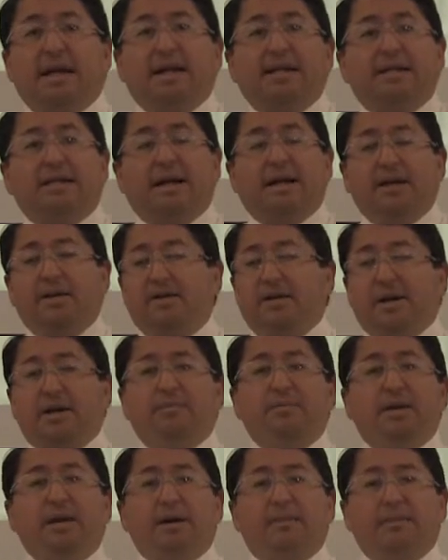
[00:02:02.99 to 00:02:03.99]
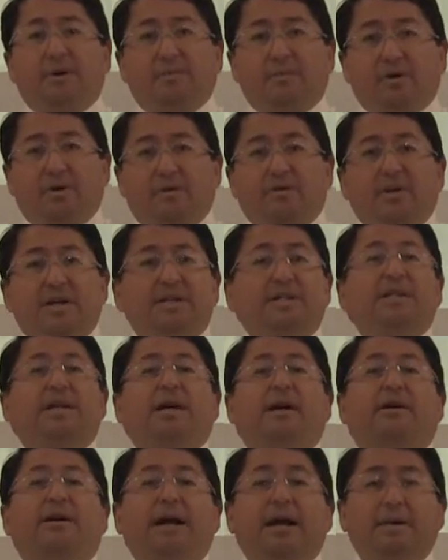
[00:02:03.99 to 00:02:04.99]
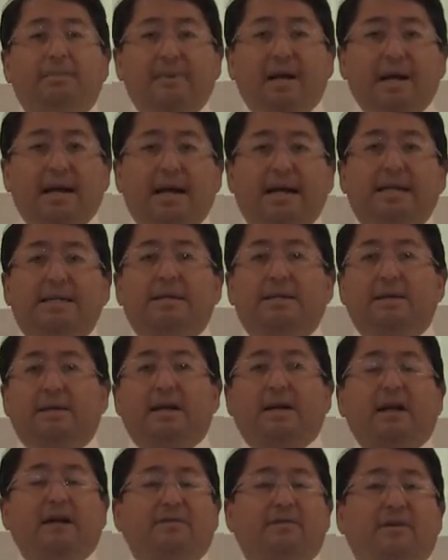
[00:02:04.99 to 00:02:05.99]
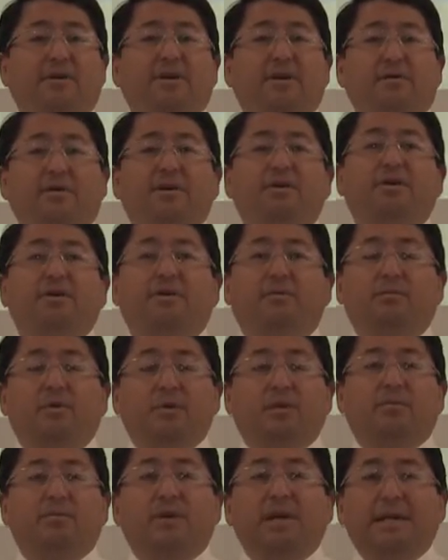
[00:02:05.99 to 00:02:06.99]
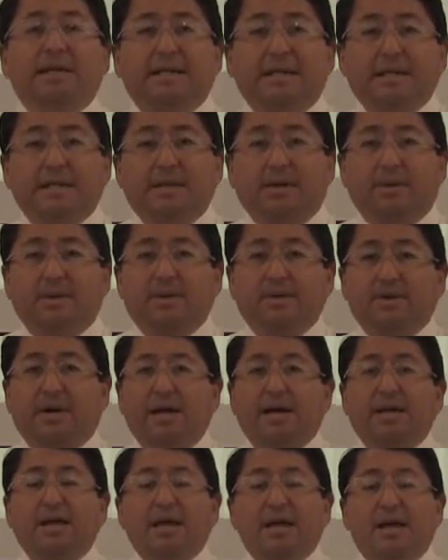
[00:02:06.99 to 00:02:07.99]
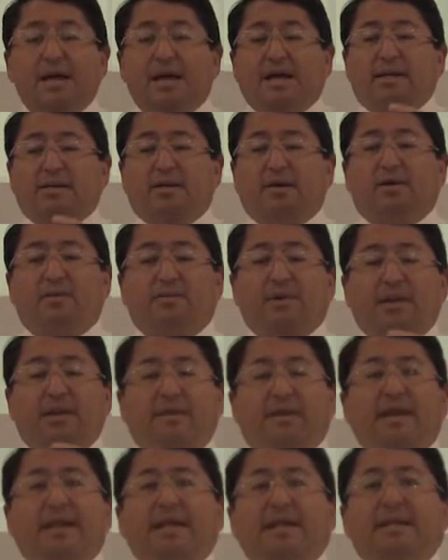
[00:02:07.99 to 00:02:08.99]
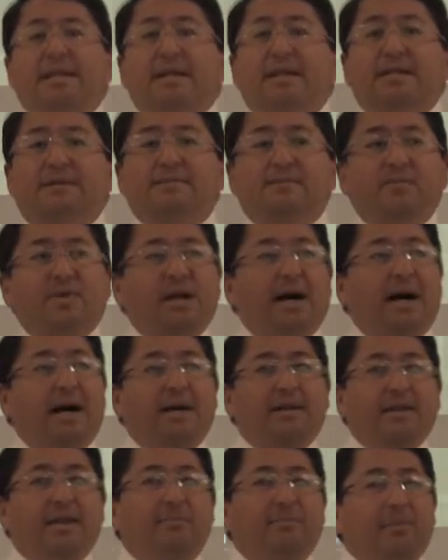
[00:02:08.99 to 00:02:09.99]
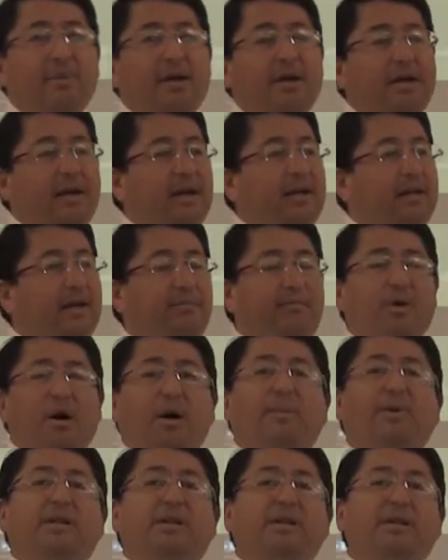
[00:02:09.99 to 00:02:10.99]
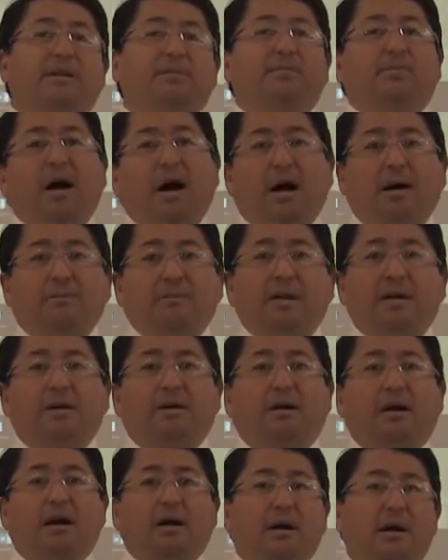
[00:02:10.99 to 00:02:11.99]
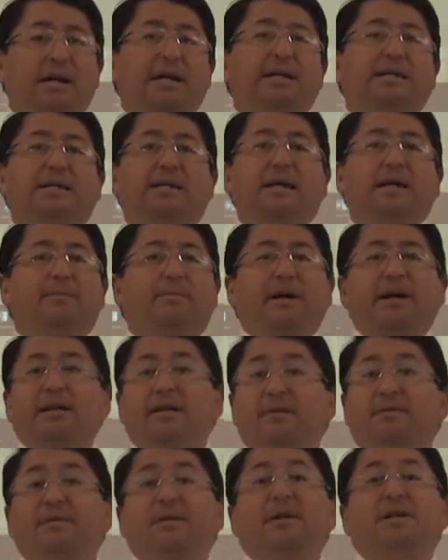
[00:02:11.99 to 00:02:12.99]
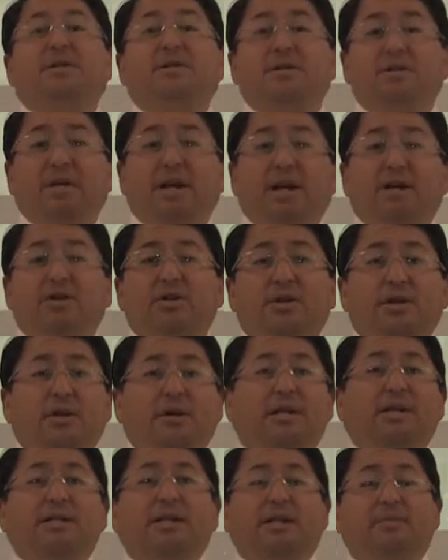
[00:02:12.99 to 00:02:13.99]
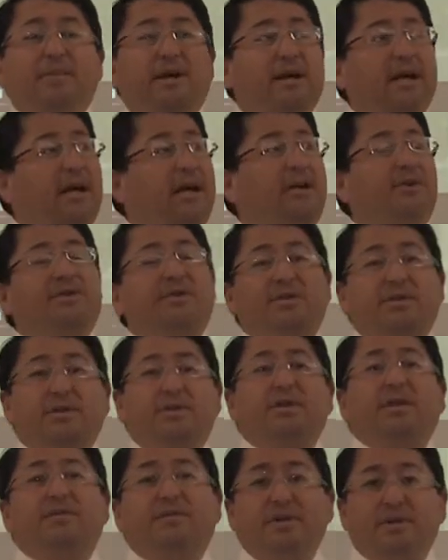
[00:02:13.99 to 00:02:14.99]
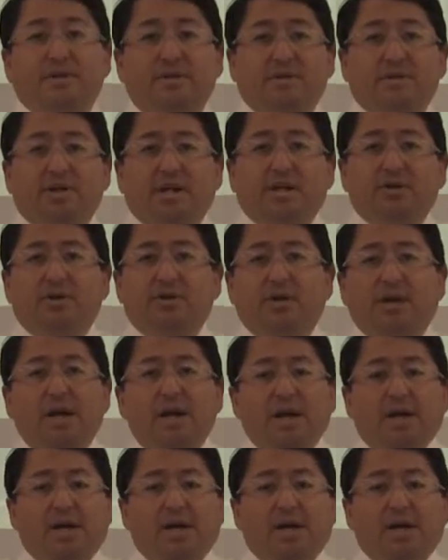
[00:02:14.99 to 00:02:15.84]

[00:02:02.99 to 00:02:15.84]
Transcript: case, uh, you're gonna be a member of the CRMLS, the California Regional Multiple Listing Service, right? So, but the thing is this, uh, the, the, the, properties in Palmdale are listed by a different association. They're listed by agents on different association.